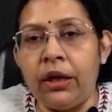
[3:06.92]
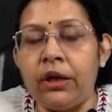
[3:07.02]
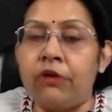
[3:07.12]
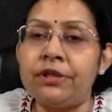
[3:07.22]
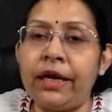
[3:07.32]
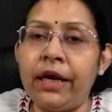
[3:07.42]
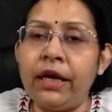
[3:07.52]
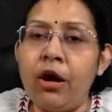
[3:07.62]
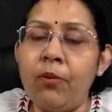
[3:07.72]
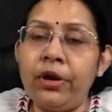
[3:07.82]
Now the second
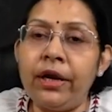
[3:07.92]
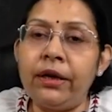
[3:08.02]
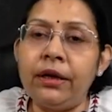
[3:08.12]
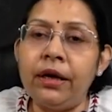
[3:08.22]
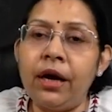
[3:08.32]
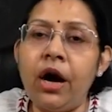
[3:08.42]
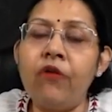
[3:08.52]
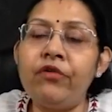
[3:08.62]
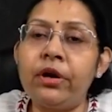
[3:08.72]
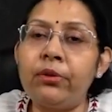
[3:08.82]
component,
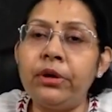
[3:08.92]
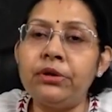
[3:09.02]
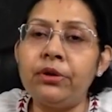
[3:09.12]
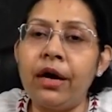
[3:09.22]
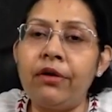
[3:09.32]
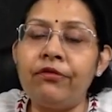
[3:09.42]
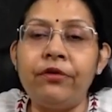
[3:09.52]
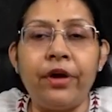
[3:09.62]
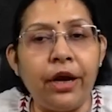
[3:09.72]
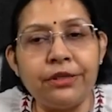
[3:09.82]
how we are going to have
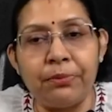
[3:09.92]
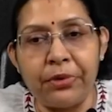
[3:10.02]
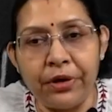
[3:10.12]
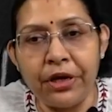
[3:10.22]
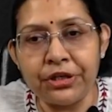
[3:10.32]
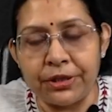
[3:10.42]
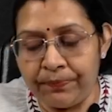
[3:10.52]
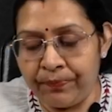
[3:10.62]
interpretation.